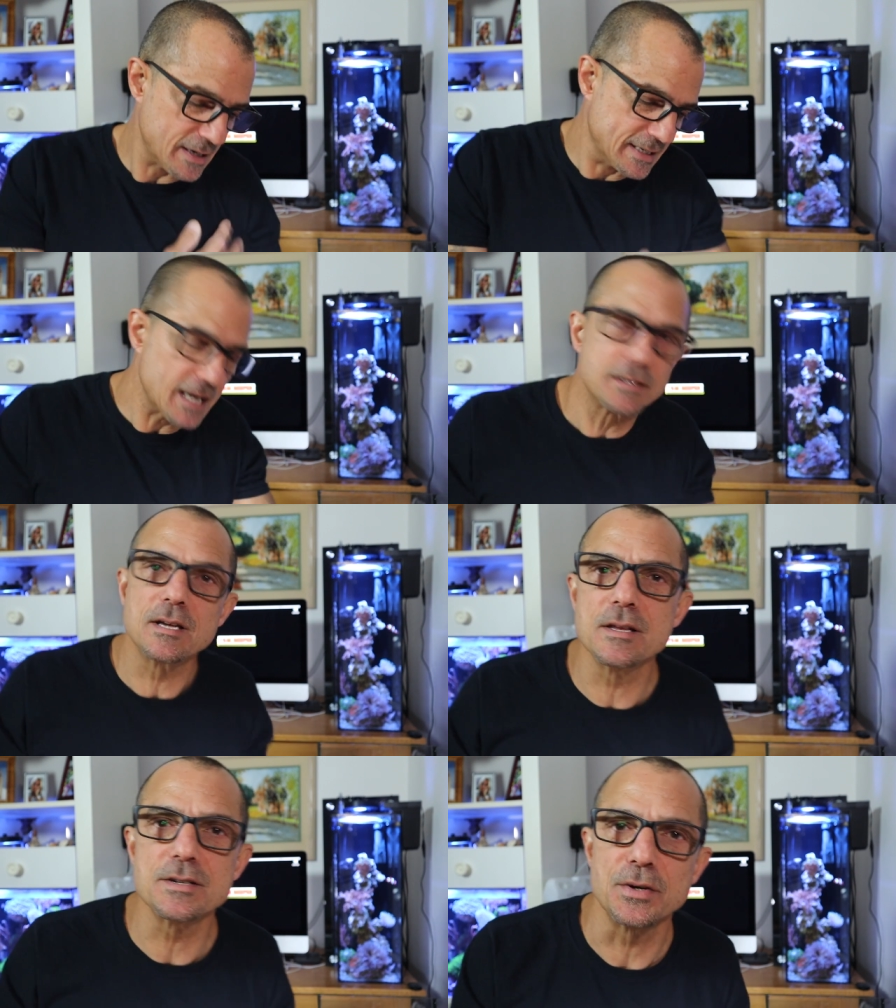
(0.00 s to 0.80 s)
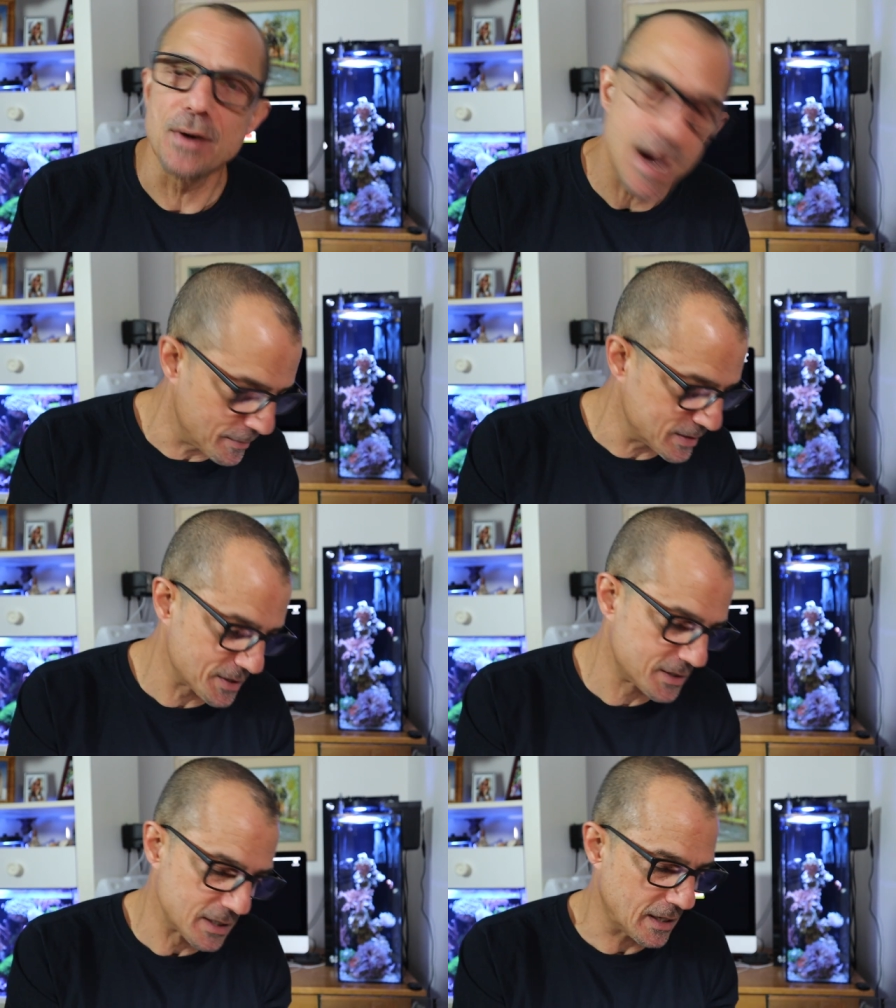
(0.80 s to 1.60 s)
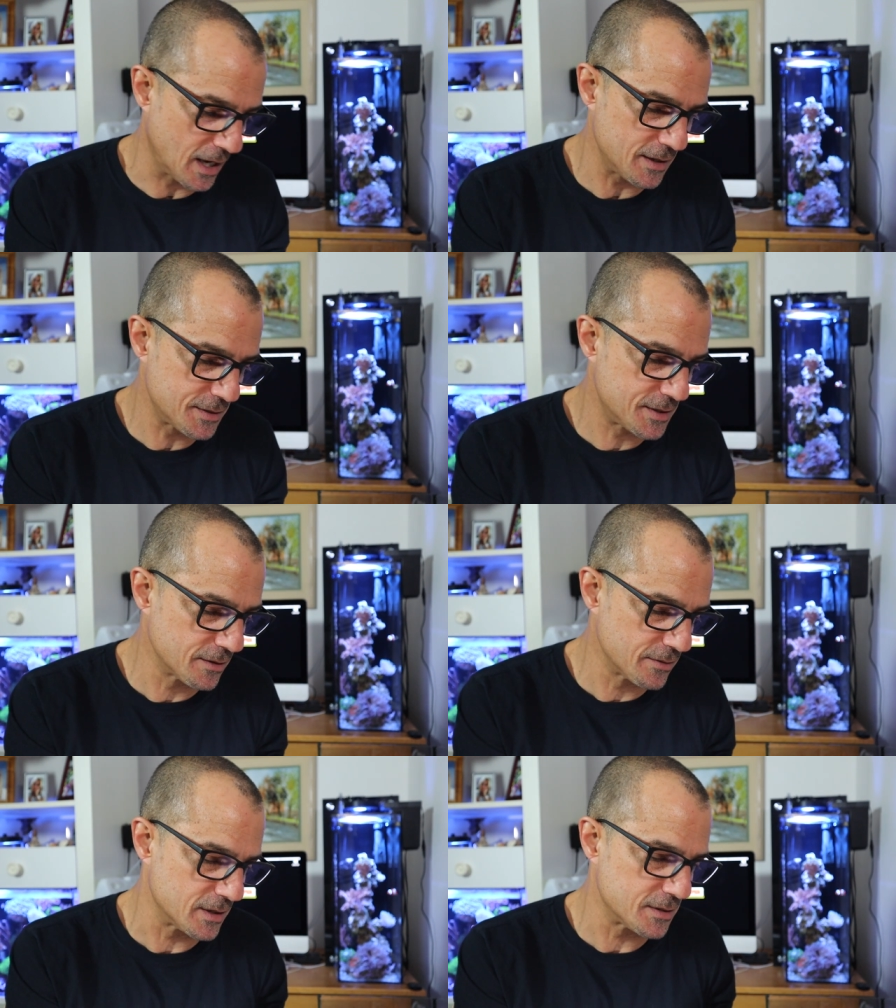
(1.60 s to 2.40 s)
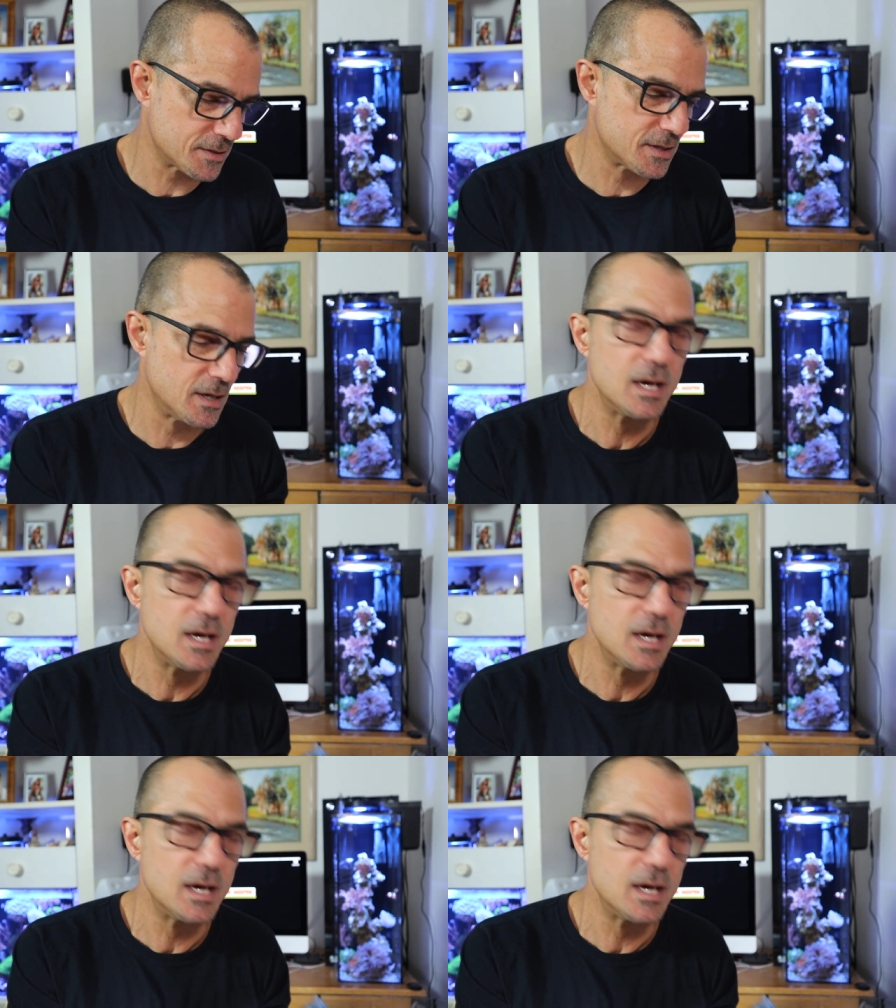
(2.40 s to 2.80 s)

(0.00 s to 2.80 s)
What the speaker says: I'd get to this or not, but just in case, here it is.